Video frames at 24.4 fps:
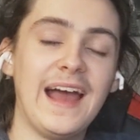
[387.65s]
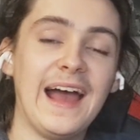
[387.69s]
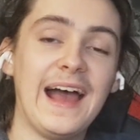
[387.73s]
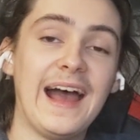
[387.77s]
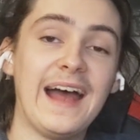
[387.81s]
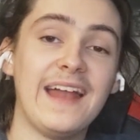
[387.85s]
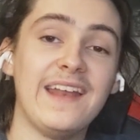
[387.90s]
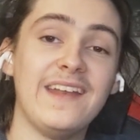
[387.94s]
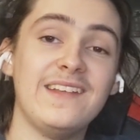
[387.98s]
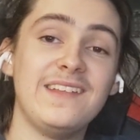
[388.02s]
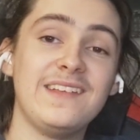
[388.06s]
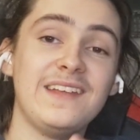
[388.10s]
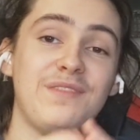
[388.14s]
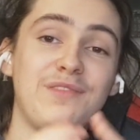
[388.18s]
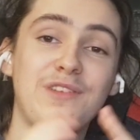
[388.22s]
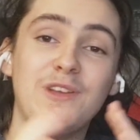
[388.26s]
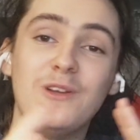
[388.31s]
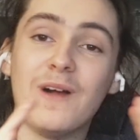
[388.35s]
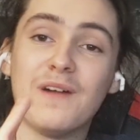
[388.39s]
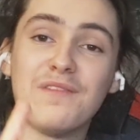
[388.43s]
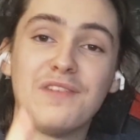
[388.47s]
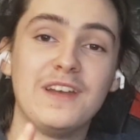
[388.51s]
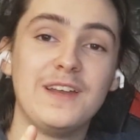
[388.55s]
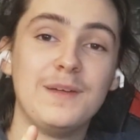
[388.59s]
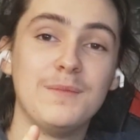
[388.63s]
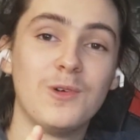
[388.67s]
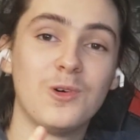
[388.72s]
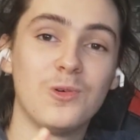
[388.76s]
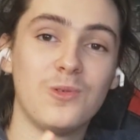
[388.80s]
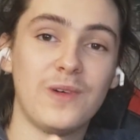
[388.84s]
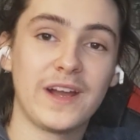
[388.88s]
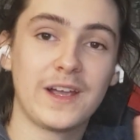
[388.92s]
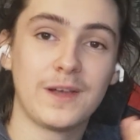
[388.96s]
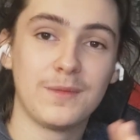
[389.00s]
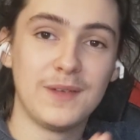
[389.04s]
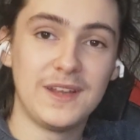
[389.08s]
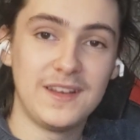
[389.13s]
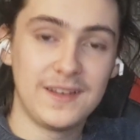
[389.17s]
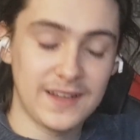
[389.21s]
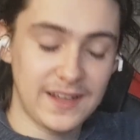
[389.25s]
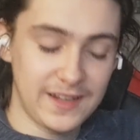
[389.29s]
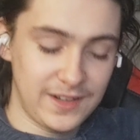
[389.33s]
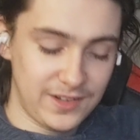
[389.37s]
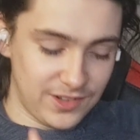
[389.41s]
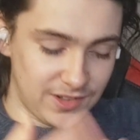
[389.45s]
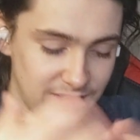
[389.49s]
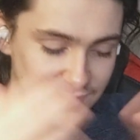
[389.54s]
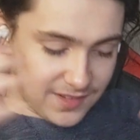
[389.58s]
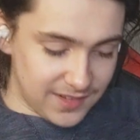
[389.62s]
And if you have any more
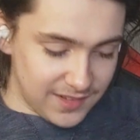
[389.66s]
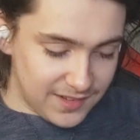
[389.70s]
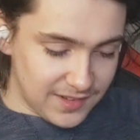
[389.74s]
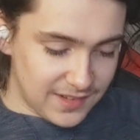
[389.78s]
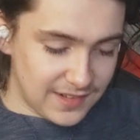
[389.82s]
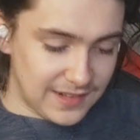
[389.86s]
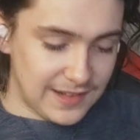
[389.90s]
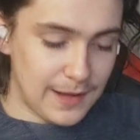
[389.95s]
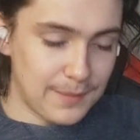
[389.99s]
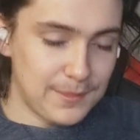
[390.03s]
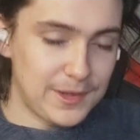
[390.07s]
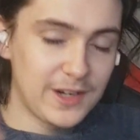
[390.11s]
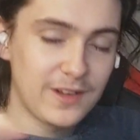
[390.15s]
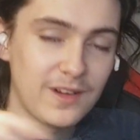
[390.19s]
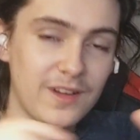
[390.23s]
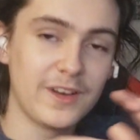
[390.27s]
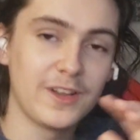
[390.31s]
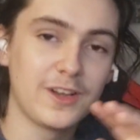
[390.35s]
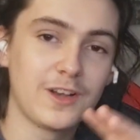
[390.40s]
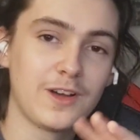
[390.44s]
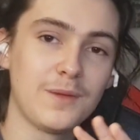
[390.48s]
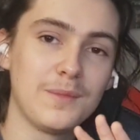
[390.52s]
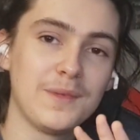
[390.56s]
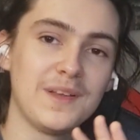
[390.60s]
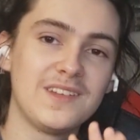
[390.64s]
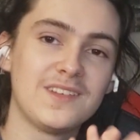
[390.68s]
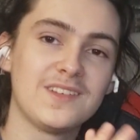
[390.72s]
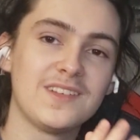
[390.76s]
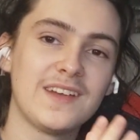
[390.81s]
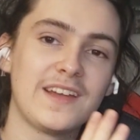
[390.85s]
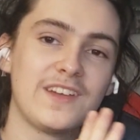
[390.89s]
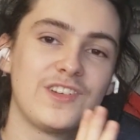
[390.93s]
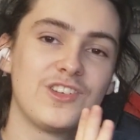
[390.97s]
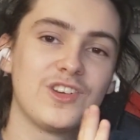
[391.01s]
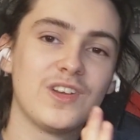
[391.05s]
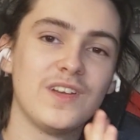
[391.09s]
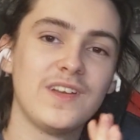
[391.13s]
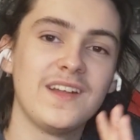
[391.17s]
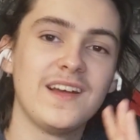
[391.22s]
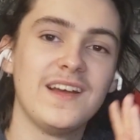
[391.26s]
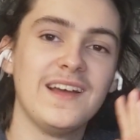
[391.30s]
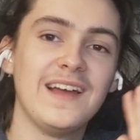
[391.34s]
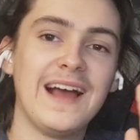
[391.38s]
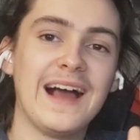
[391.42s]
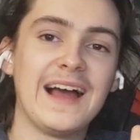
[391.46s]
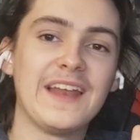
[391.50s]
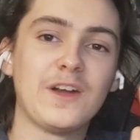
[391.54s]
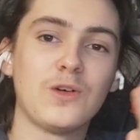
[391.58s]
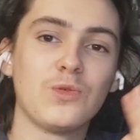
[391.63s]
recommendations, let me know in the comments section,
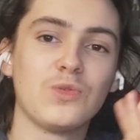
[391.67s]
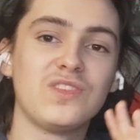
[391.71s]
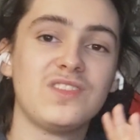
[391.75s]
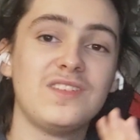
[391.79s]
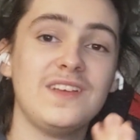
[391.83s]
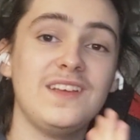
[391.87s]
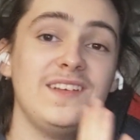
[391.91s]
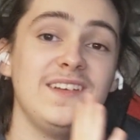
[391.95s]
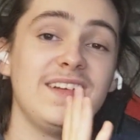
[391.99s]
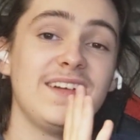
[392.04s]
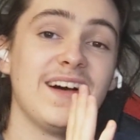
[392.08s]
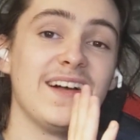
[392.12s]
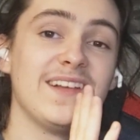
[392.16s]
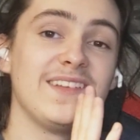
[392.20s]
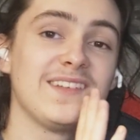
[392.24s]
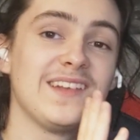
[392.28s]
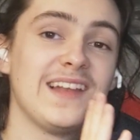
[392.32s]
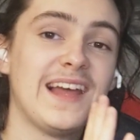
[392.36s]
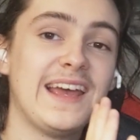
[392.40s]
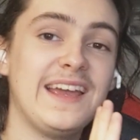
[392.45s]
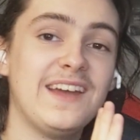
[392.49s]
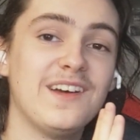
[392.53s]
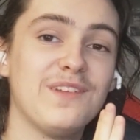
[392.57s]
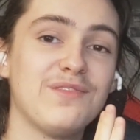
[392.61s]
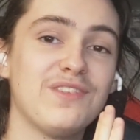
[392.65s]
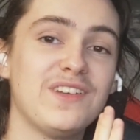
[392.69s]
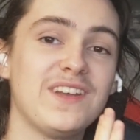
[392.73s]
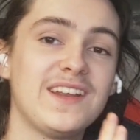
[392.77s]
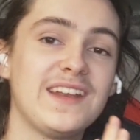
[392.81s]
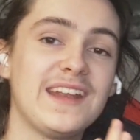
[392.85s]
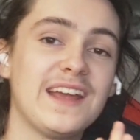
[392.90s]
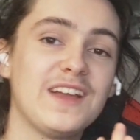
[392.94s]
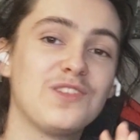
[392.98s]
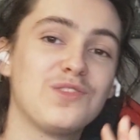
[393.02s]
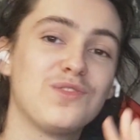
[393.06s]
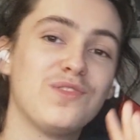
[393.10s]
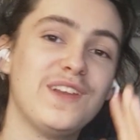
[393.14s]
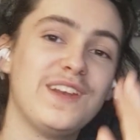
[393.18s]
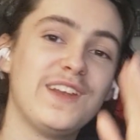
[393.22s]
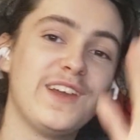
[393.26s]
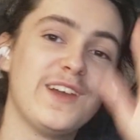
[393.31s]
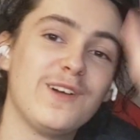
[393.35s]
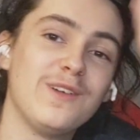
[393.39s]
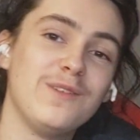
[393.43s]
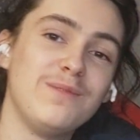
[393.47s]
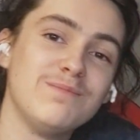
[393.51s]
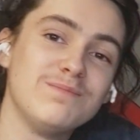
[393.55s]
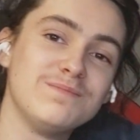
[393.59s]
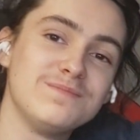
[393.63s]
and I'll see you guys later for the next
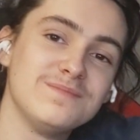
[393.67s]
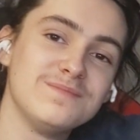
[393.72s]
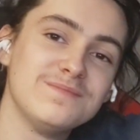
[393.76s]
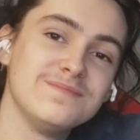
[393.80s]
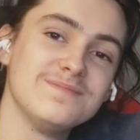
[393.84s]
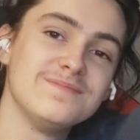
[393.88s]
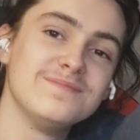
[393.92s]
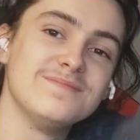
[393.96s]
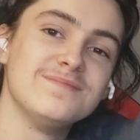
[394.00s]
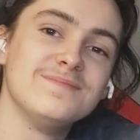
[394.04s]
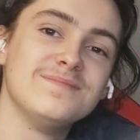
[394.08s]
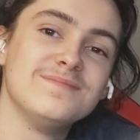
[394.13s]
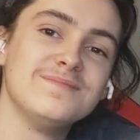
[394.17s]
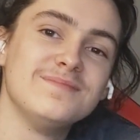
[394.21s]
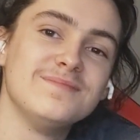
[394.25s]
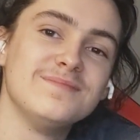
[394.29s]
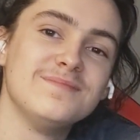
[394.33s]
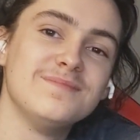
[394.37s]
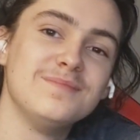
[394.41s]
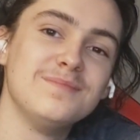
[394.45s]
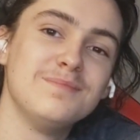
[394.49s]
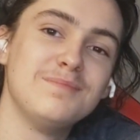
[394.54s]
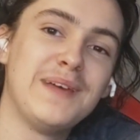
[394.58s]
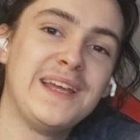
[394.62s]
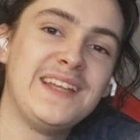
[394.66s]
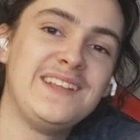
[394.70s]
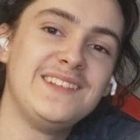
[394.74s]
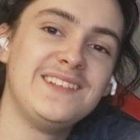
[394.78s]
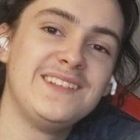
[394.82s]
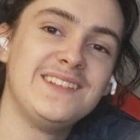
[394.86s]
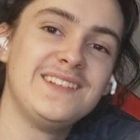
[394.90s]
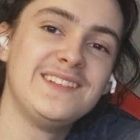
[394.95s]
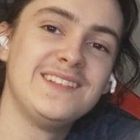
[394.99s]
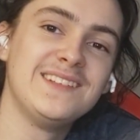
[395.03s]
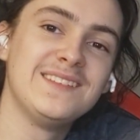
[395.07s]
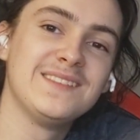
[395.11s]
video. Peace.